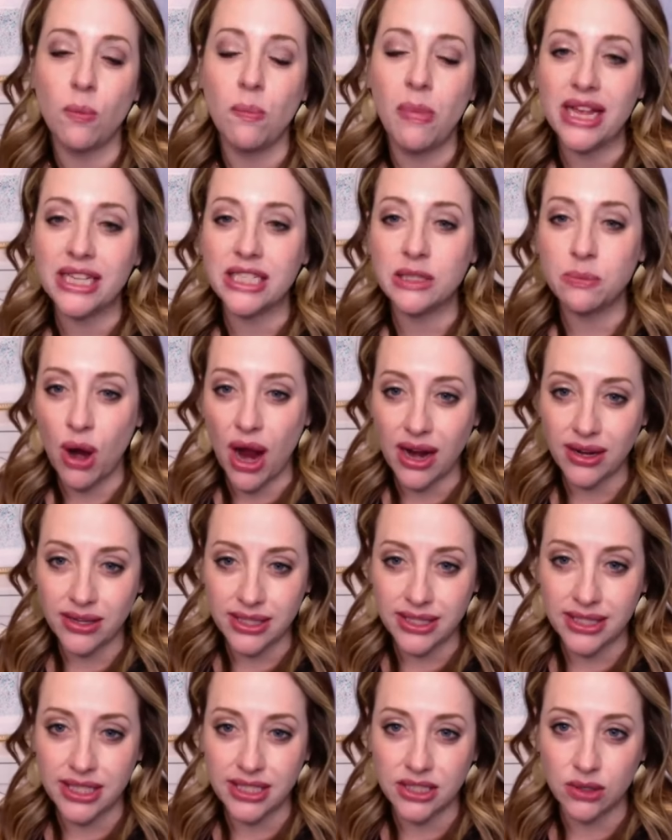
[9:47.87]
or best
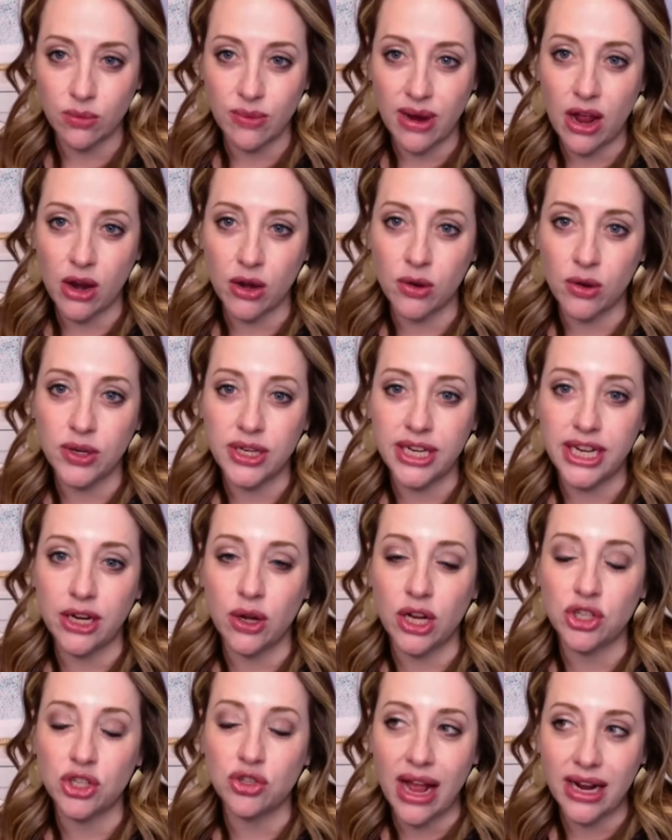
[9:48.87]
practices around you
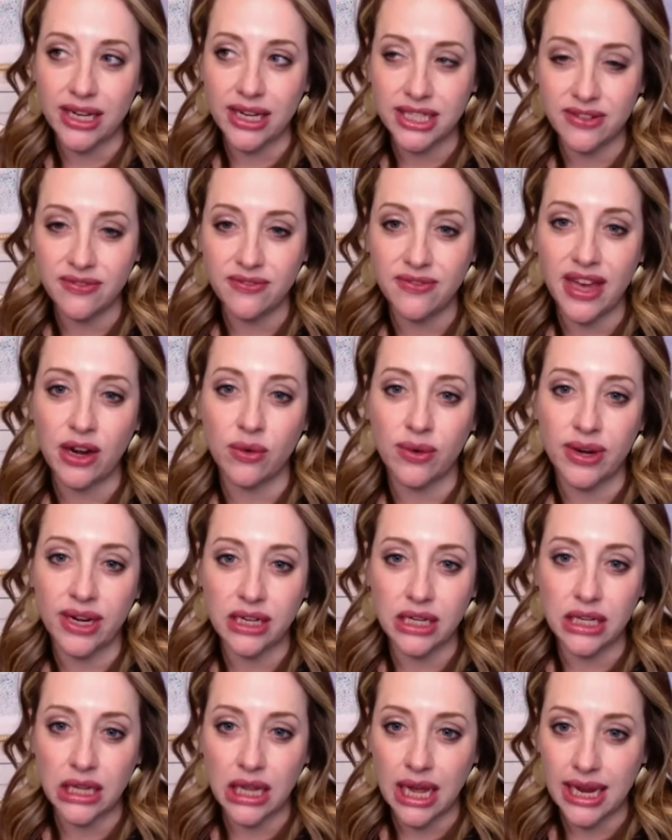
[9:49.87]
know attracting
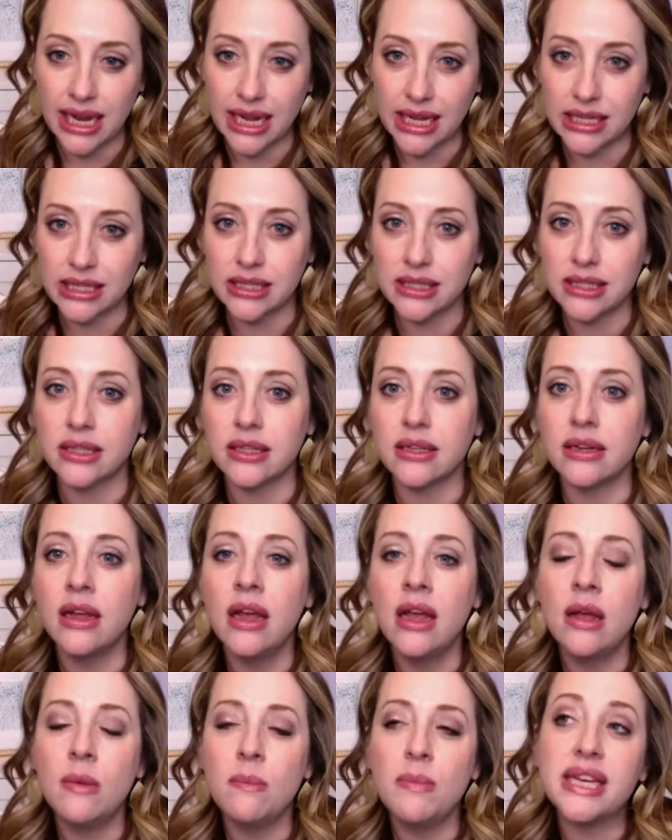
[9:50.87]
veteran clients and
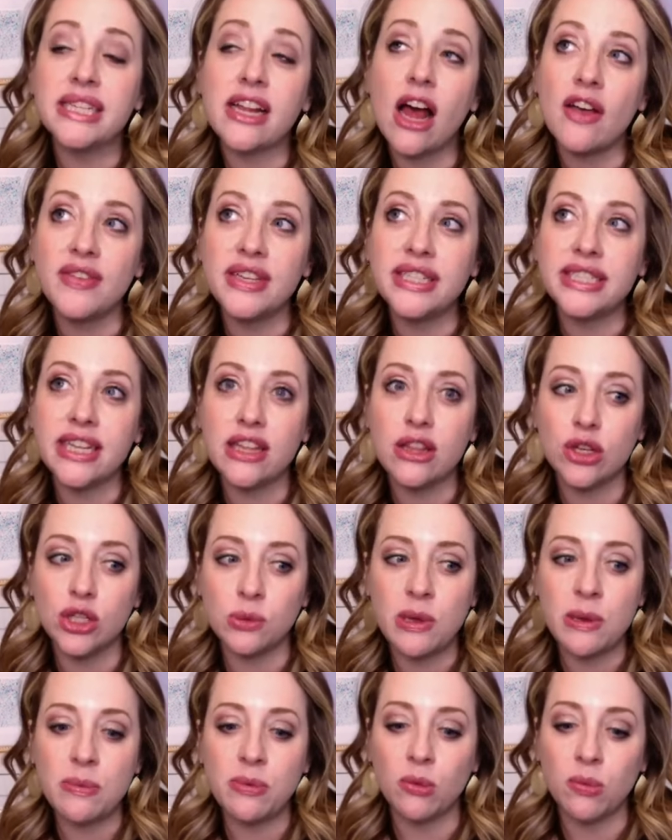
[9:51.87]
because obviously
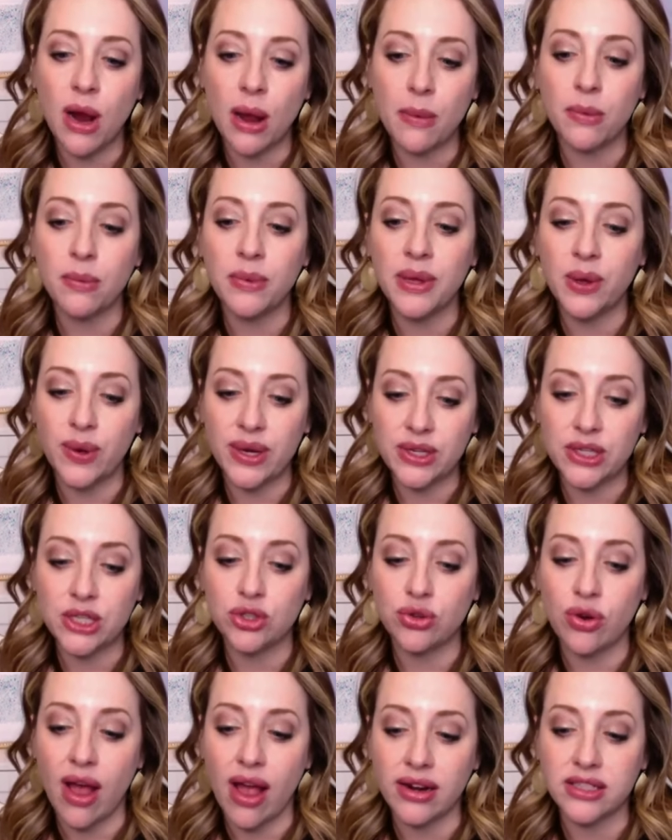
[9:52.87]
those people are probably going to
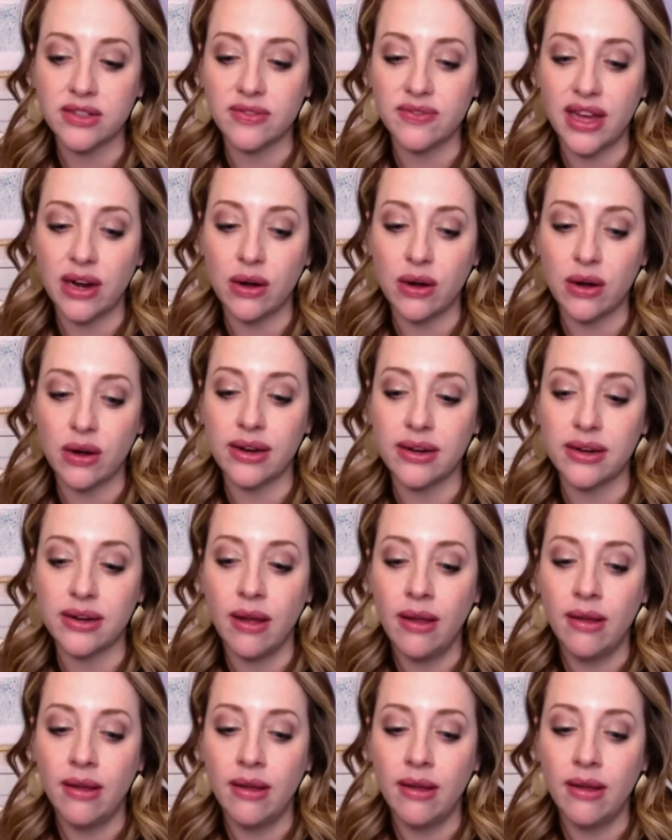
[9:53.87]
attract a veteran